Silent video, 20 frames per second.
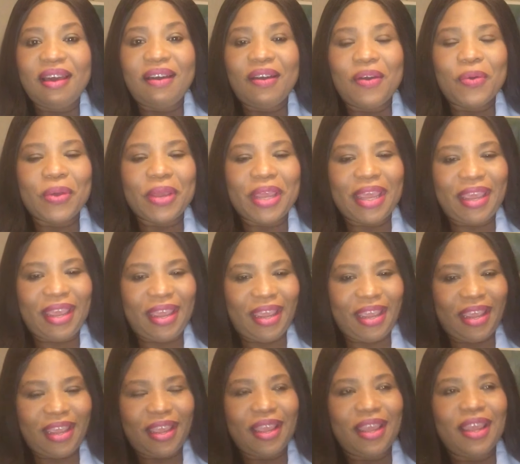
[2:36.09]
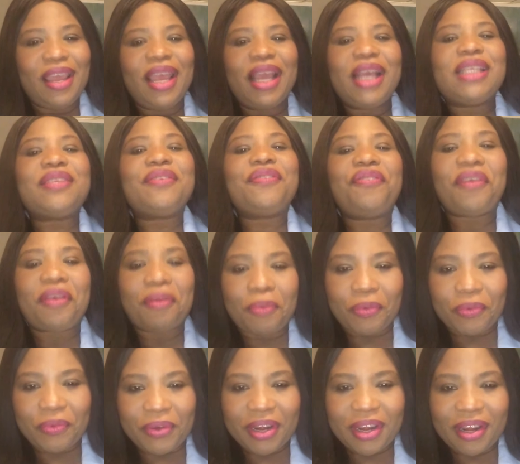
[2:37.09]
Okay, it's
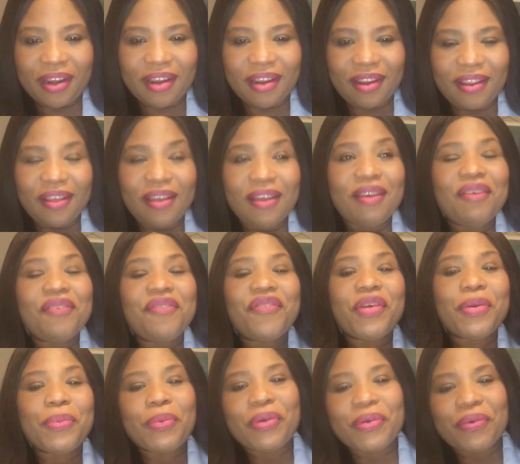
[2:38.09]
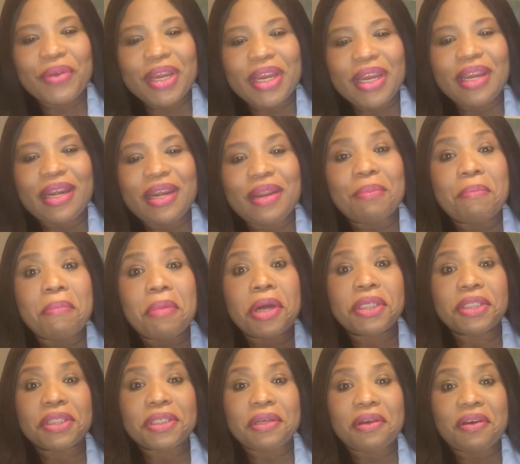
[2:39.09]
February. February, the
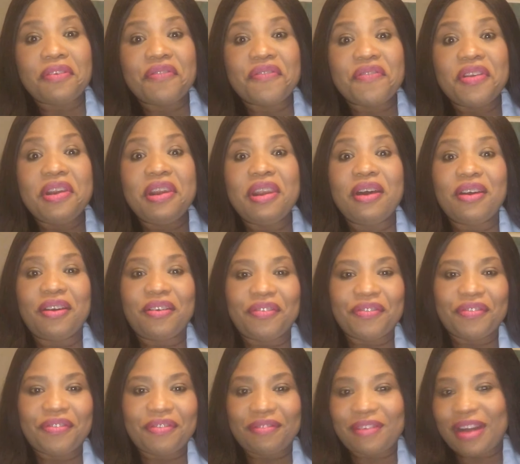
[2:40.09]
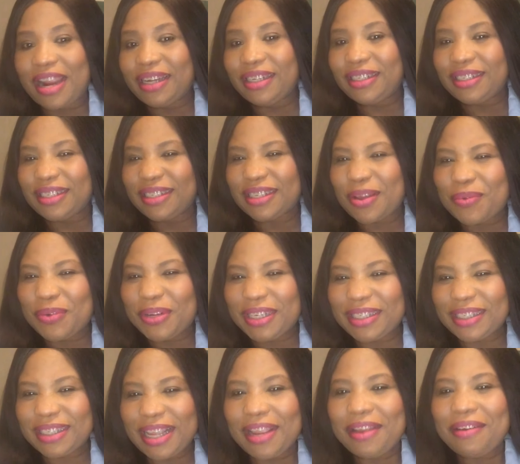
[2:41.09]
month of love, right? Is that what it
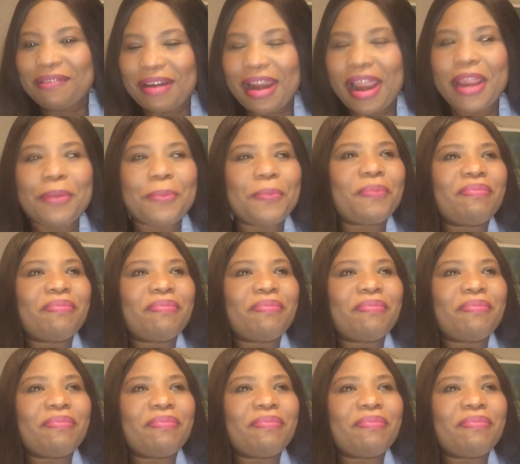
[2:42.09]
said, right?